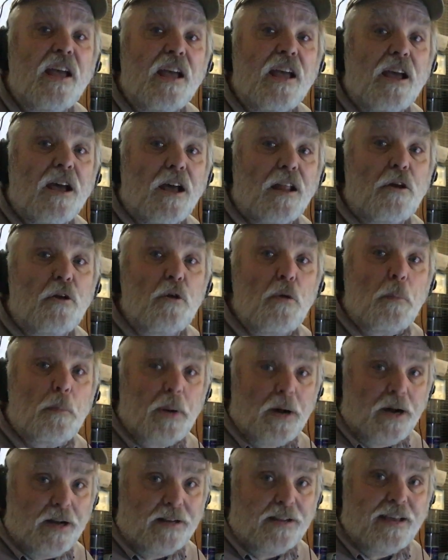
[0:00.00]
Hello,
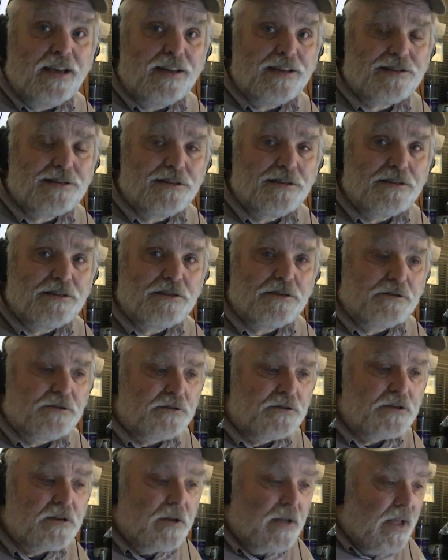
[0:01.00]
podcast
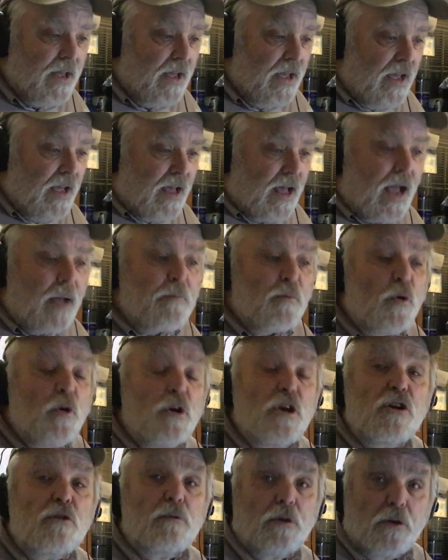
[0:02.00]
listeners. I'm going
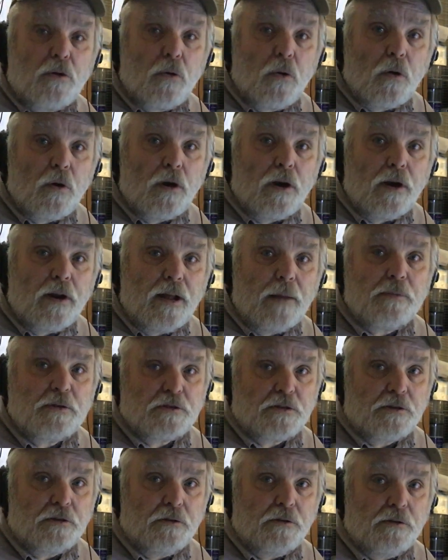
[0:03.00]
to record an
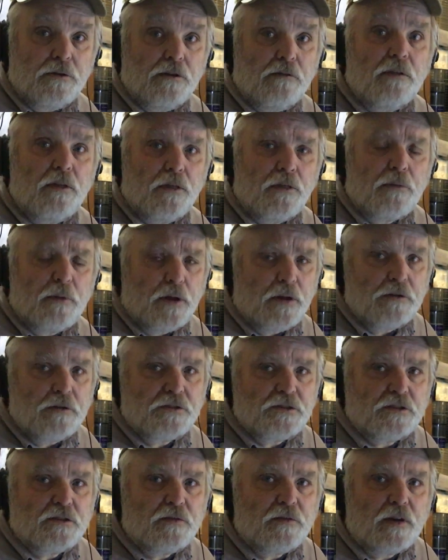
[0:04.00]
episode of the
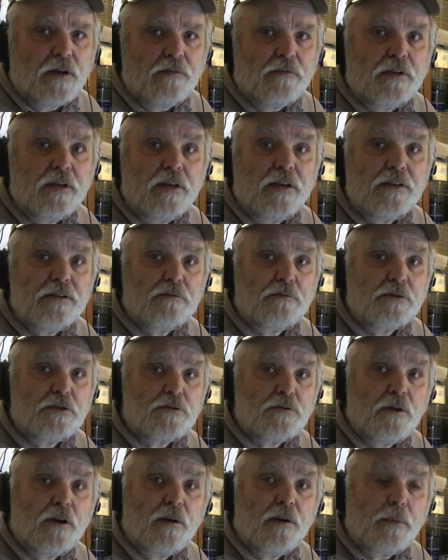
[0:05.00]
365 Days of
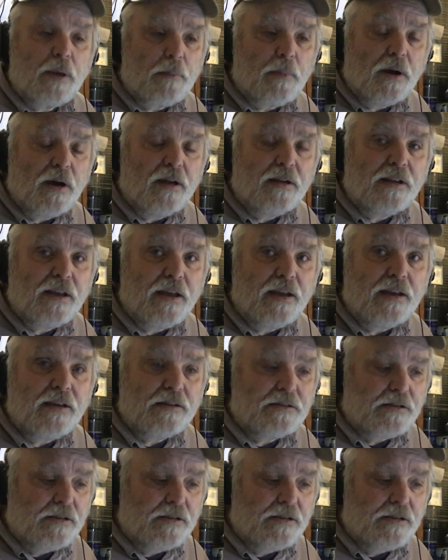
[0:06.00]
Astronomy podcast